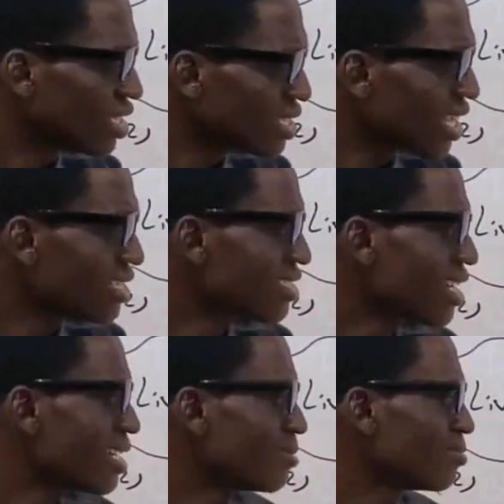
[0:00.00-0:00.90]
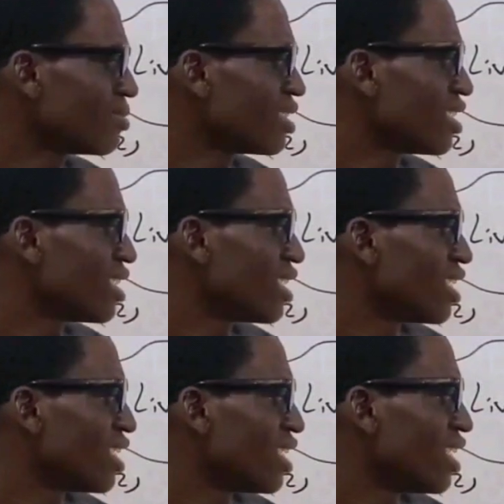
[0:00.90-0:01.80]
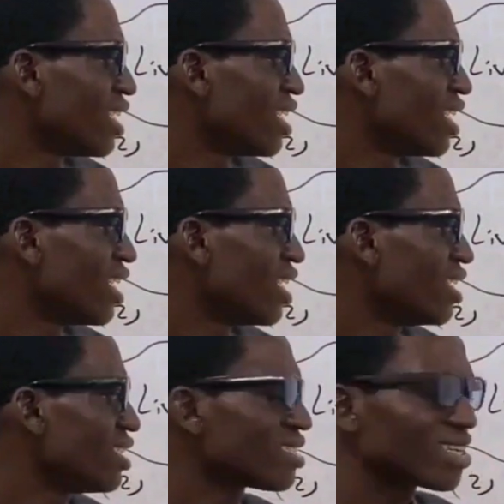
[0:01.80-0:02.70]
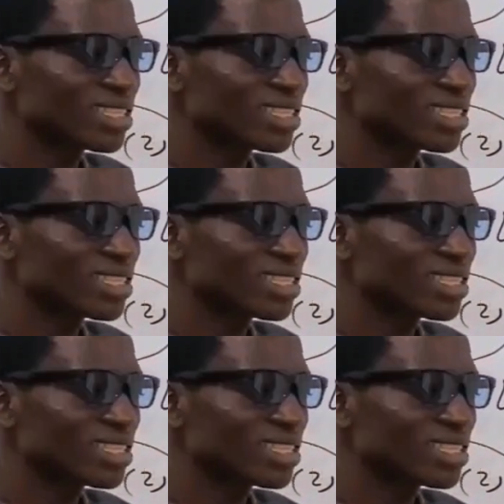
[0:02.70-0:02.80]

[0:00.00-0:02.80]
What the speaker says: This enzyme is